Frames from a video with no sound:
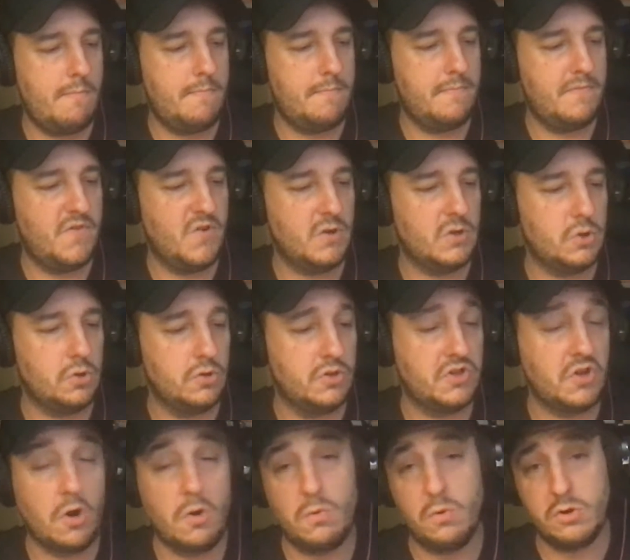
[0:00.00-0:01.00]
Virtual
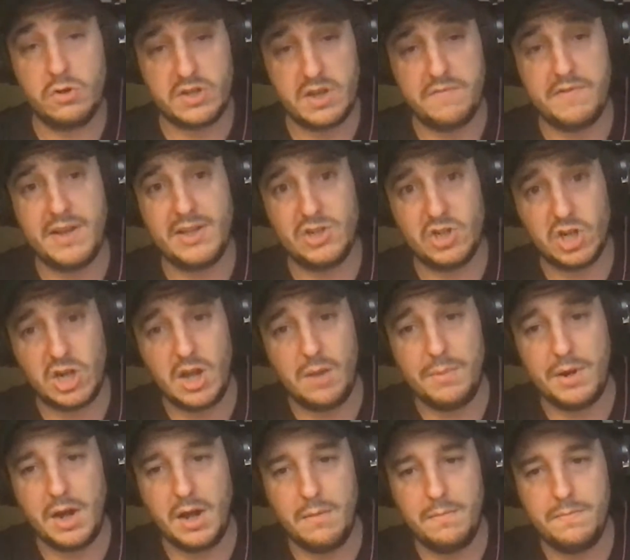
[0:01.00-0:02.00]
Star Wars convention
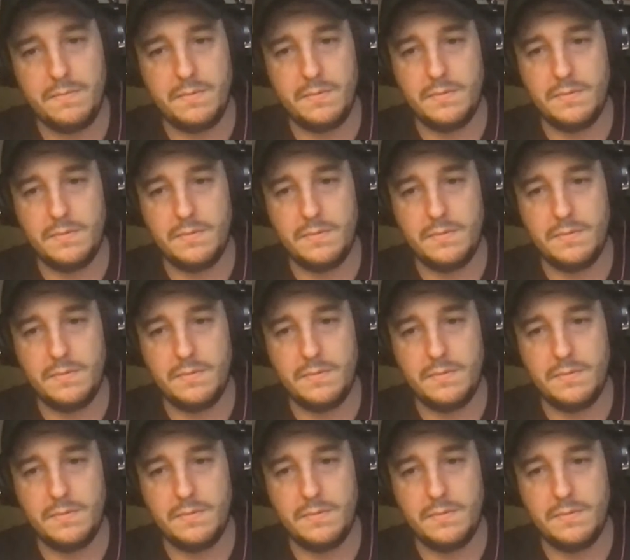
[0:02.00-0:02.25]
coming up.